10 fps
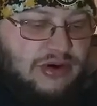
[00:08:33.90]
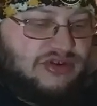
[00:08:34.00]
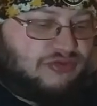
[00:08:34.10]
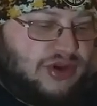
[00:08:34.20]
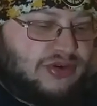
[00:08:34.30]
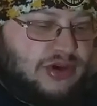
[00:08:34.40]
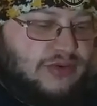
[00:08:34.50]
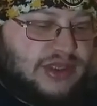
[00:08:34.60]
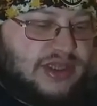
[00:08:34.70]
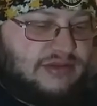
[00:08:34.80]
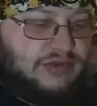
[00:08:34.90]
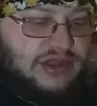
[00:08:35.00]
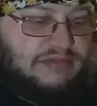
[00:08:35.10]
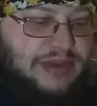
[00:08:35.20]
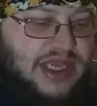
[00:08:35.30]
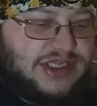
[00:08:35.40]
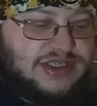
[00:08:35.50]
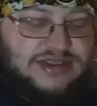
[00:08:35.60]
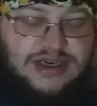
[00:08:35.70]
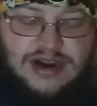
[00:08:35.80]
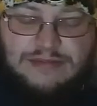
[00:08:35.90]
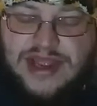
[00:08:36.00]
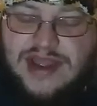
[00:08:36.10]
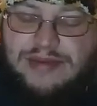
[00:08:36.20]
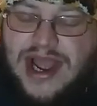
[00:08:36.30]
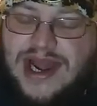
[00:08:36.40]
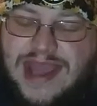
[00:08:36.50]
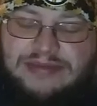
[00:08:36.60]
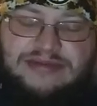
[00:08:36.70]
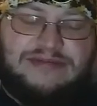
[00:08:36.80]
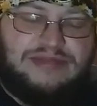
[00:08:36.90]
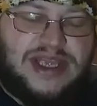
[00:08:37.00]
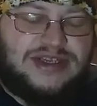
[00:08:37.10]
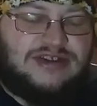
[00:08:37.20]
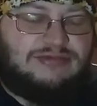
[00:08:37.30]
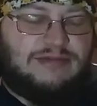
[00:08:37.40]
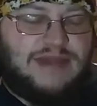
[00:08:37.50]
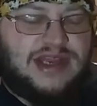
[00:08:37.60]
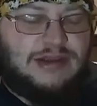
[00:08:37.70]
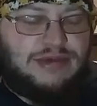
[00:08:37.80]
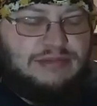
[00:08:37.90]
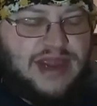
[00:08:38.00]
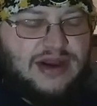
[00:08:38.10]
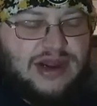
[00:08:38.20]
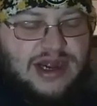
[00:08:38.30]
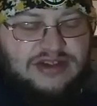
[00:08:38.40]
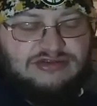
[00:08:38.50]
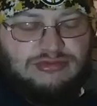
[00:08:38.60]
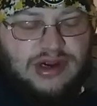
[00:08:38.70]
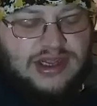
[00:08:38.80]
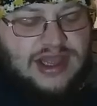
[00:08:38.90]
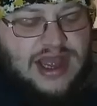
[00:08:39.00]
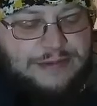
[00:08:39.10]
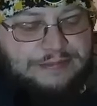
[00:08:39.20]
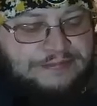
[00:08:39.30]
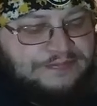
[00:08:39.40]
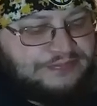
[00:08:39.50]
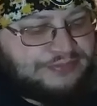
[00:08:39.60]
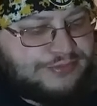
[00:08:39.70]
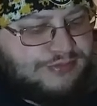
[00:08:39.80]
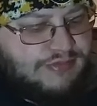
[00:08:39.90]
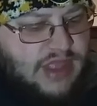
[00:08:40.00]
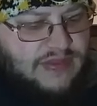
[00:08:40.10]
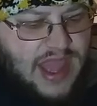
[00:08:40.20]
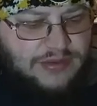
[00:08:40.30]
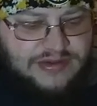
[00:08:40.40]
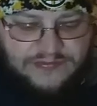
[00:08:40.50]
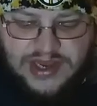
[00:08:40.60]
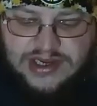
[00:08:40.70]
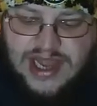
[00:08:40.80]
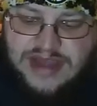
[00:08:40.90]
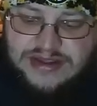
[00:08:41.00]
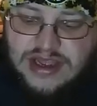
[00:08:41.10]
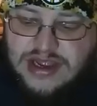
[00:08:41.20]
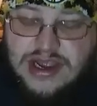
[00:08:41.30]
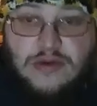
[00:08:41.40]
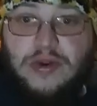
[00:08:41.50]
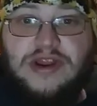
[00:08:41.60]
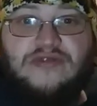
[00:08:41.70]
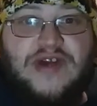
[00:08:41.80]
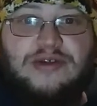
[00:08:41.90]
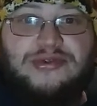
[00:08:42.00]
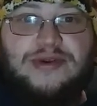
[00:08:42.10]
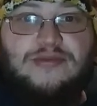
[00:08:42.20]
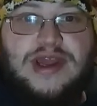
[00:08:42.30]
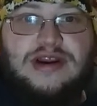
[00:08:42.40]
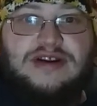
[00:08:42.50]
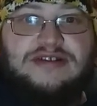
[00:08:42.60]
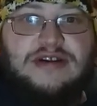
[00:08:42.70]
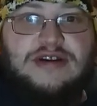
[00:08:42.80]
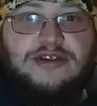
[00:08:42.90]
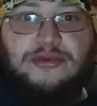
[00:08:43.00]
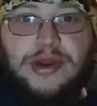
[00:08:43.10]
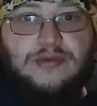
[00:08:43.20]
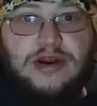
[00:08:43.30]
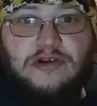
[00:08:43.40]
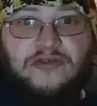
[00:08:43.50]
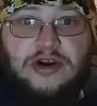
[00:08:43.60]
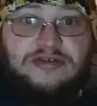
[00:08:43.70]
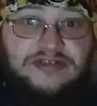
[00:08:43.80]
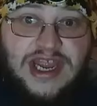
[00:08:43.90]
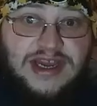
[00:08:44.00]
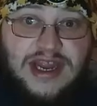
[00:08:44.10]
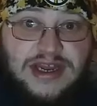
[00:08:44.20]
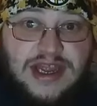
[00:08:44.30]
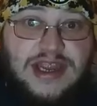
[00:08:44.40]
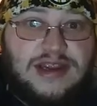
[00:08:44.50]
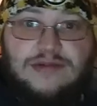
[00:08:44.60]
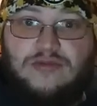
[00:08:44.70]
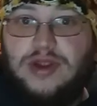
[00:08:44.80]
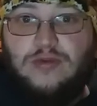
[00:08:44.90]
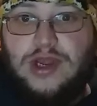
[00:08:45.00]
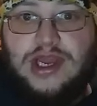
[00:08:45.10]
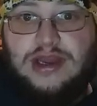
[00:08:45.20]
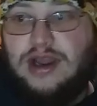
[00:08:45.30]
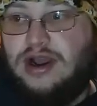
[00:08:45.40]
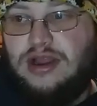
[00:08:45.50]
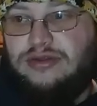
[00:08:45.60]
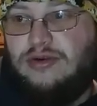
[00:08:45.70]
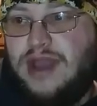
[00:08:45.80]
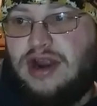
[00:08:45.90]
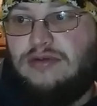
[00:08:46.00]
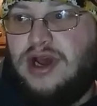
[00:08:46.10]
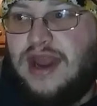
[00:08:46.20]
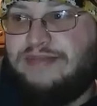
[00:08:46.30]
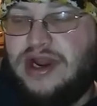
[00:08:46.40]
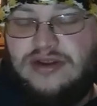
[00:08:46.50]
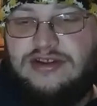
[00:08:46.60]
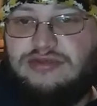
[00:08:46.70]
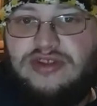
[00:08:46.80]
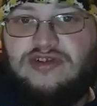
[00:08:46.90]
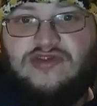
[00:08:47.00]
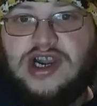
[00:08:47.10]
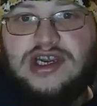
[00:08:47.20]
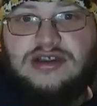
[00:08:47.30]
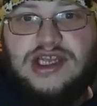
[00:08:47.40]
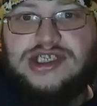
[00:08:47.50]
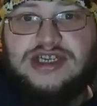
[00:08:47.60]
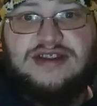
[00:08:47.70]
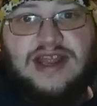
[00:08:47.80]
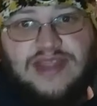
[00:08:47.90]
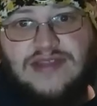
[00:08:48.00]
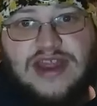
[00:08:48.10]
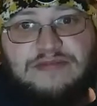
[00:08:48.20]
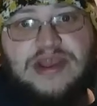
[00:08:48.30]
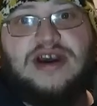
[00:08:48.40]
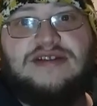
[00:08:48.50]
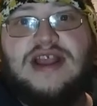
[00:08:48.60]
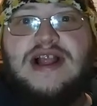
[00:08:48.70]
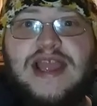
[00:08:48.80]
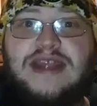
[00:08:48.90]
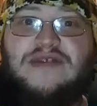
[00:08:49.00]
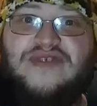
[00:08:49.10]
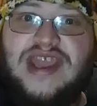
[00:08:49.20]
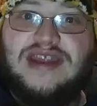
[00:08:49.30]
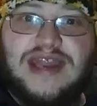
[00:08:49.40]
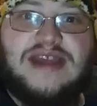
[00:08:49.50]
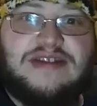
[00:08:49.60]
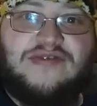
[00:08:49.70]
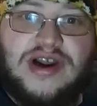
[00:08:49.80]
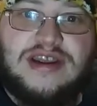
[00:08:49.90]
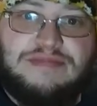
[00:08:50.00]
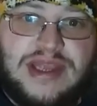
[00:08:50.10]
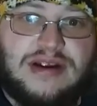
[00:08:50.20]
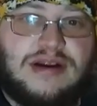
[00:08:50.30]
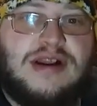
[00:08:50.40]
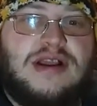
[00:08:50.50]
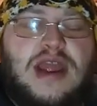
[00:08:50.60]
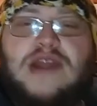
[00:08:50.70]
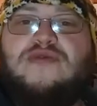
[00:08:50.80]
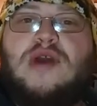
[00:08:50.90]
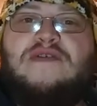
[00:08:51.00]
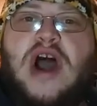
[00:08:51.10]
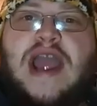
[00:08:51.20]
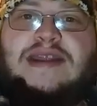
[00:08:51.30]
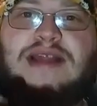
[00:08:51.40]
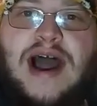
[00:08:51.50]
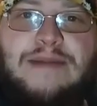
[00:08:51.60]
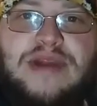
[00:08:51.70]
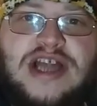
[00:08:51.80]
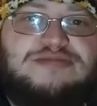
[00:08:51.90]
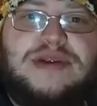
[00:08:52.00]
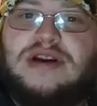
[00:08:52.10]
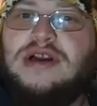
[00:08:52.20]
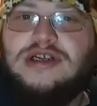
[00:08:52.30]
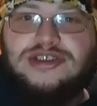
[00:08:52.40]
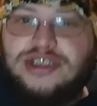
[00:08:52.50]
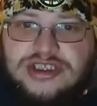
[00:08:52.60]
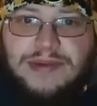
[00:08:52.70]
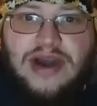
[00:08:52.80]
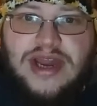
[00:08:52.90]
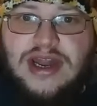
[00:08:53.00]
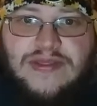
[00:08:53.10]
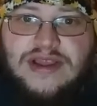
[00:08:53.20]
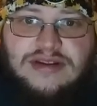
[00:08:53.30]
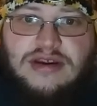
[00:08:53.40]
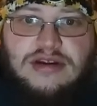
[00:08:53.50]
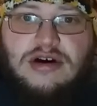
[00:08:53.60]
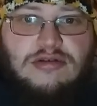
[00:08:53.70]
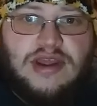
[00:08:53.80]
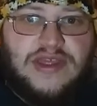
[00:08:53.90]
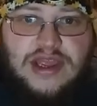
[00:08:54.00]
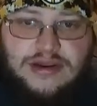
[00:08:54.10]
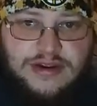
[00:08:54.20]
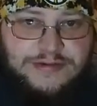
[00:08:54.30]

goes real good with these with the peaches. Oh man, pineapples and peaches were meant to be married. I swear to God, that was a fantastic. We just found three winners. Three winners, folks. Ding, ding, ding. We win. Uh, no matter what I pair this with, it's fucking delicious. And I think that's because it's a fantastic fucking beer. And if you have a top-notch beer, just about anything is going to go with it.